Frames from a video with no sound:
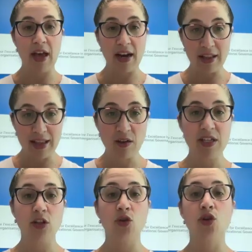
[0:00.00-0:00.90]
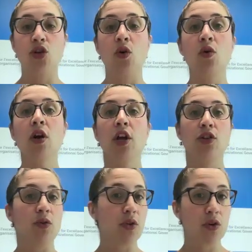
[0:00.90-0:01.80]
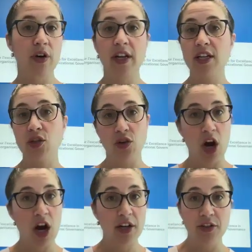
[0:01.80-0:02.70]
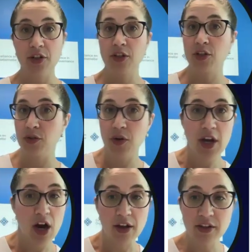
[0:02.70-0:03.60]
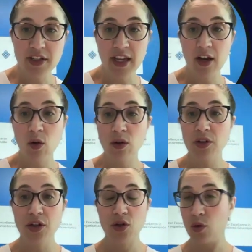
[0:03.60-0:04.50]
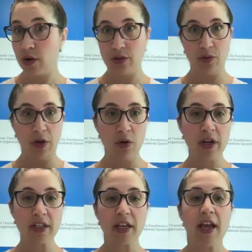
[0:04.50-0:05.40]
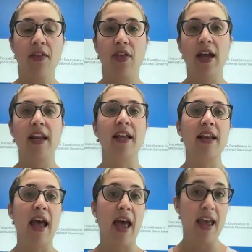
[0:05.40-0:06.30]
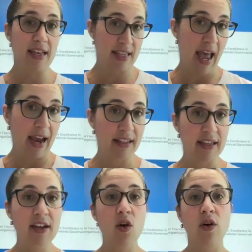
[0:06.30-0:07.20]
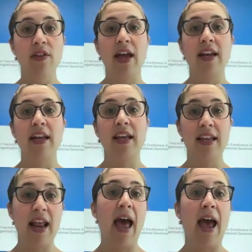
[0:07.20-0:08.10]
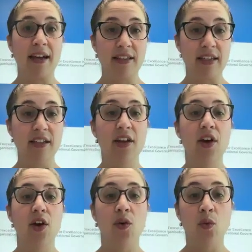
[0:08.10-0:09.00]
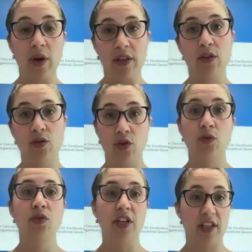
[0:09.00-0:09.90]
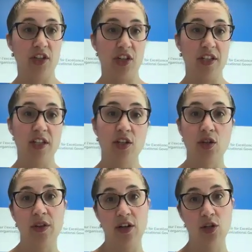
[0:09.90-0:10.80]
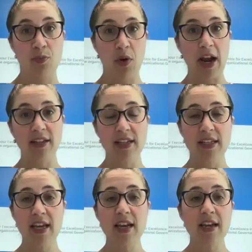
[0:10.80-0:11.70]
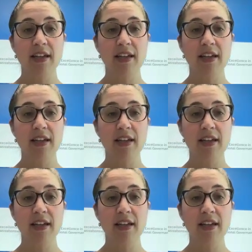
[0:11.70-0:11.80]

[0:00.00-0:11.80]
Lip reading: allows it to show to authorities, to auditor, to other stakeholders, or to a court that it is acting or that it acted with due diligence. So there's practicing